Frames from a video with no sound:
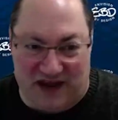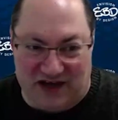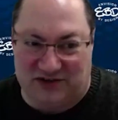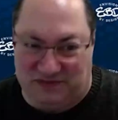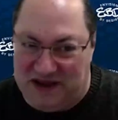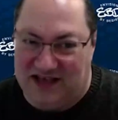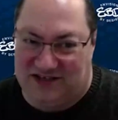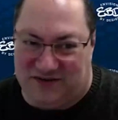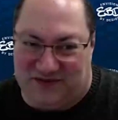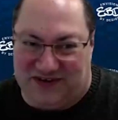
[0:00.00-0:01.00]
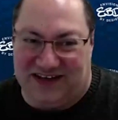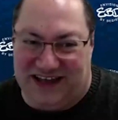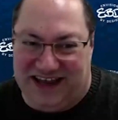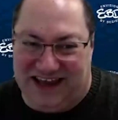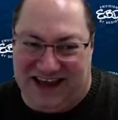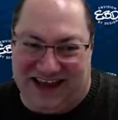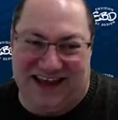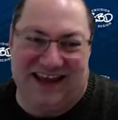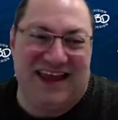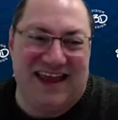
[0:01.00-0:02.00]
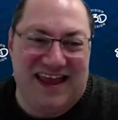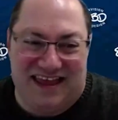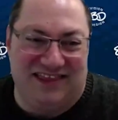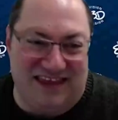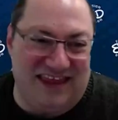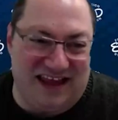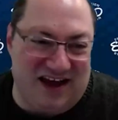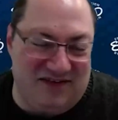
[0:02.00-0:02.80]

fails miserably, then they